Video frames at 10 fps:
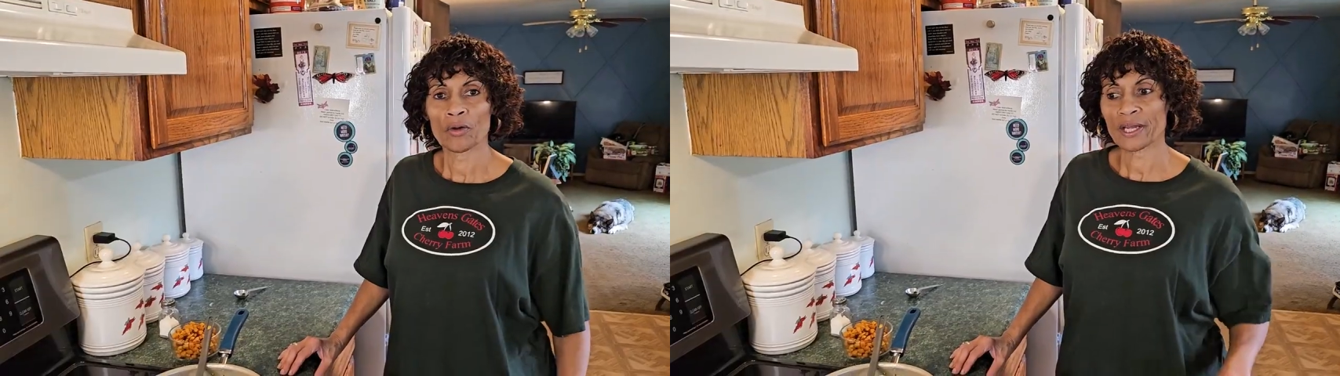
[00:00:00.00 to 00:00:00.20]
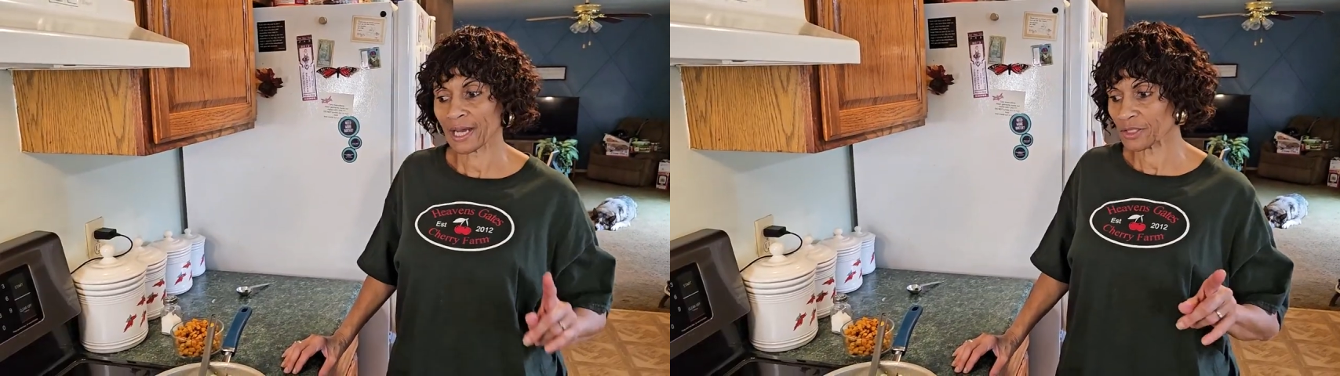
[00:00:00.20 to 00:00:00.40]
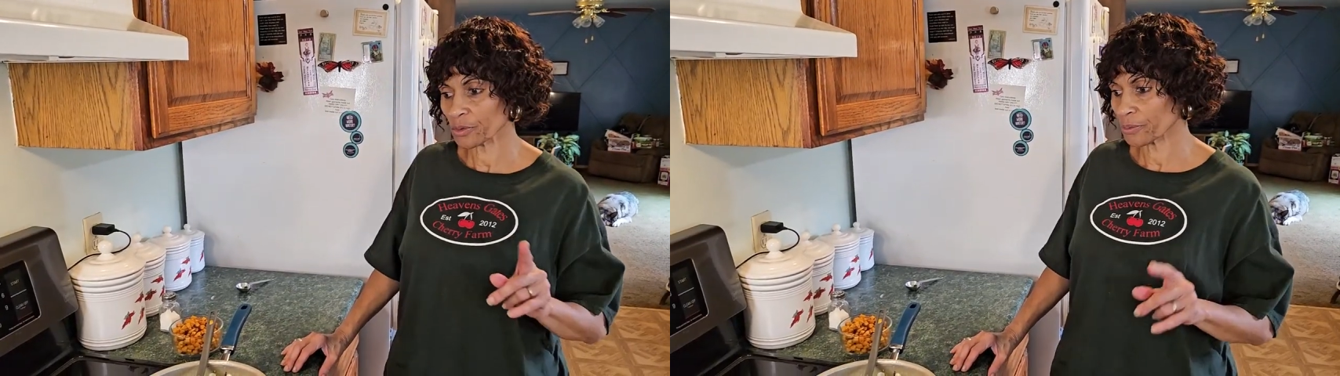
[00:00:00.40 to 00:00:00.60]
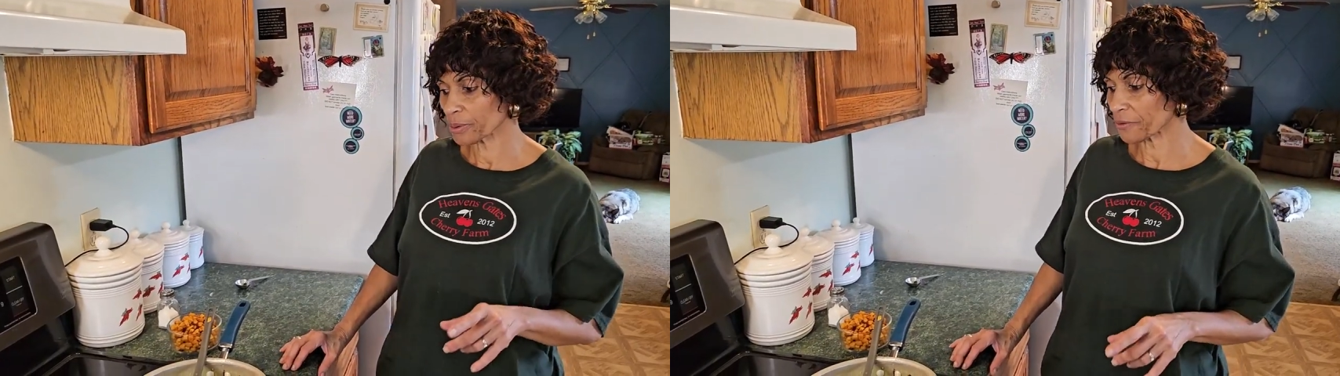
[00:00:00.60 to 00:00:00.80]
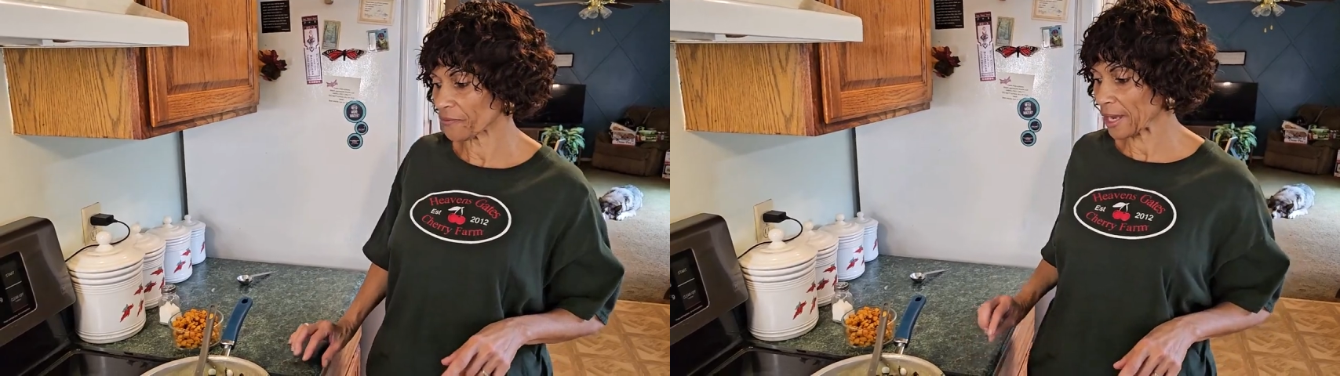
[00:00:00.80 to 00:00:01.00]
Okay guys, we're gonna
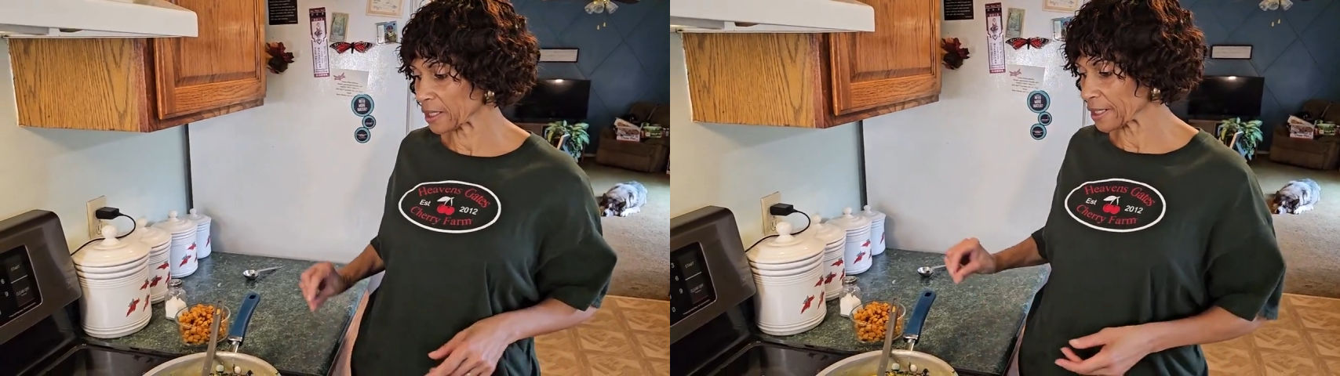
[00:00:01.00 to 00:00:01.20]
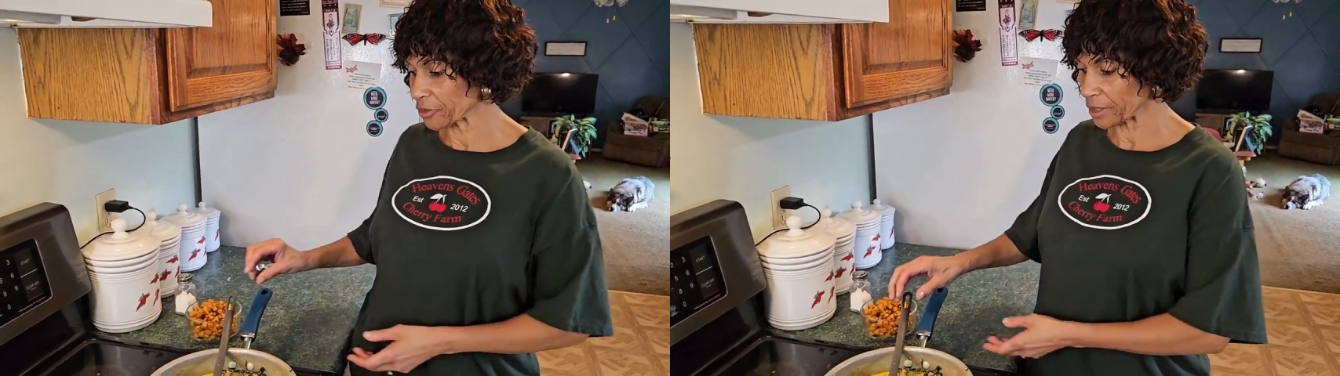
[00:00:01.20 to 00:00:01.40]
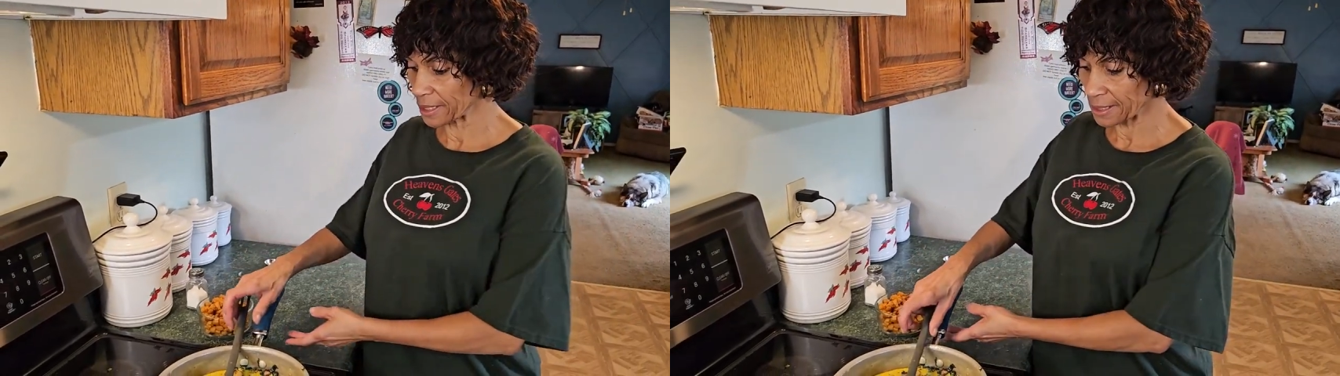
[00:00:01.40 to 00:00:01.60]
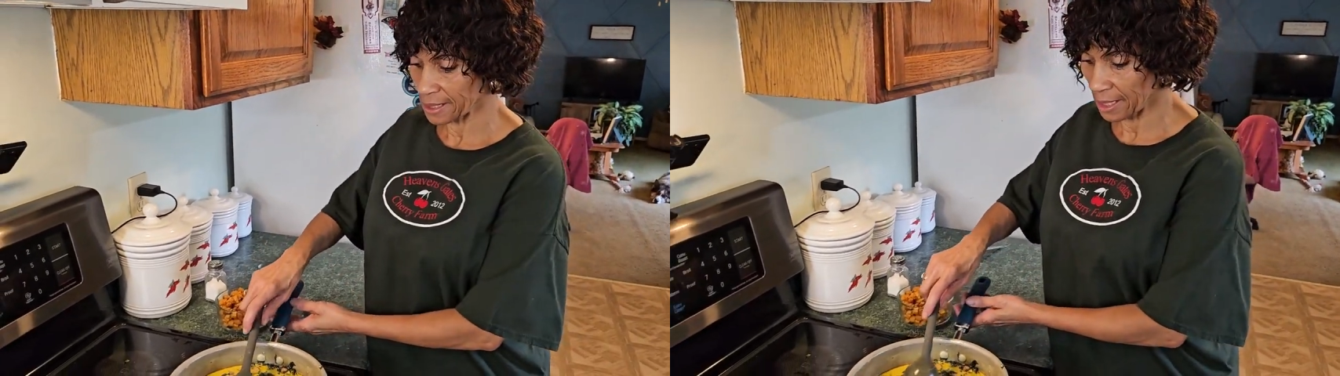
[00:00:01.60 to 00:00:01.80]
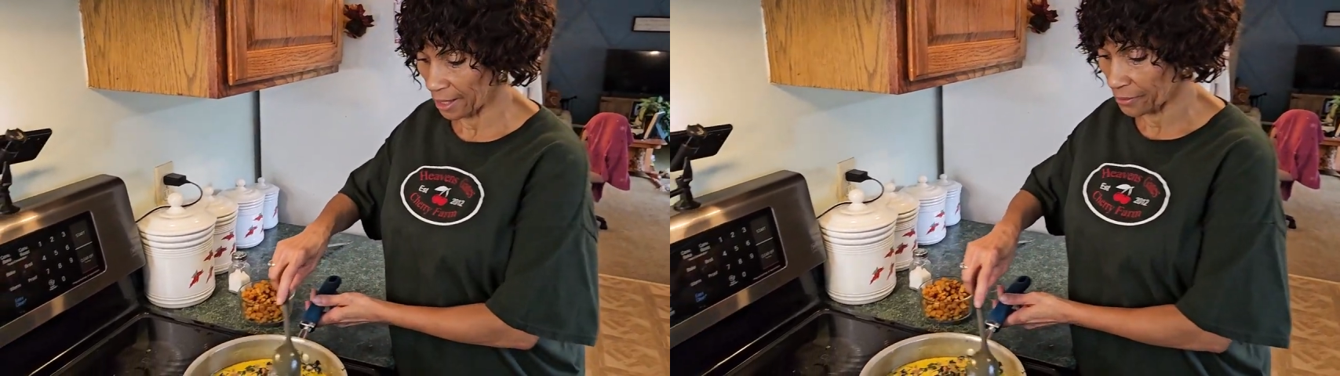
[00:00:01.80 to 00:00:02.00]
put the final ingredients
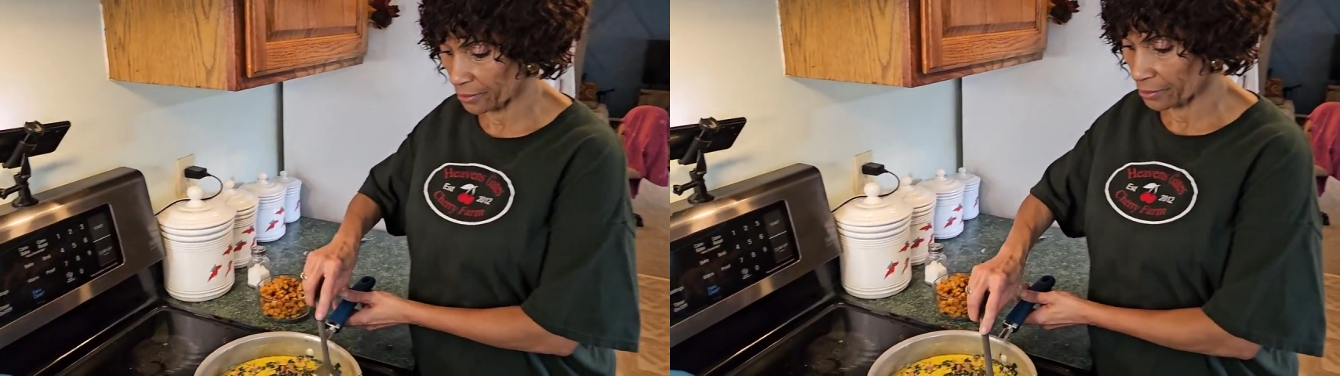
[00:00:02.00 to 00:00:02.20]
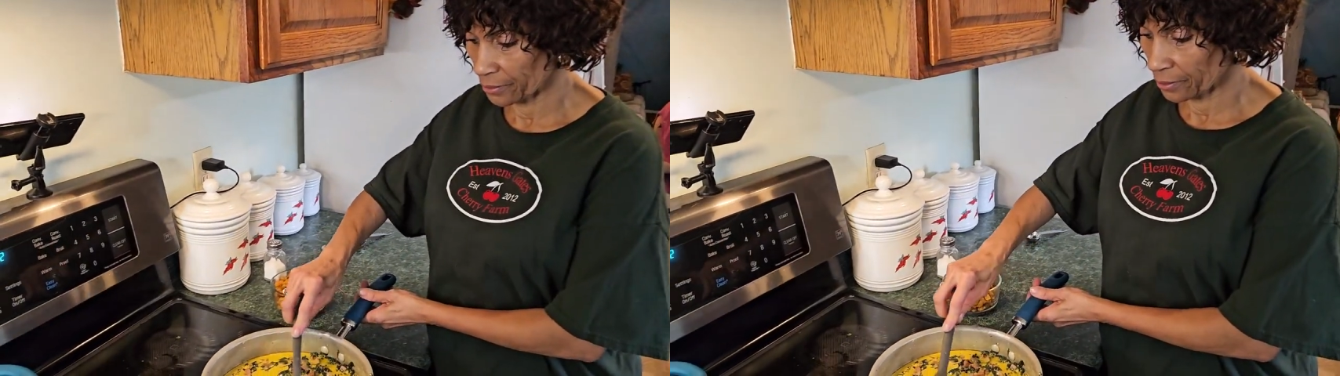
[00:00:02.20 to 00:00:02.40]
together.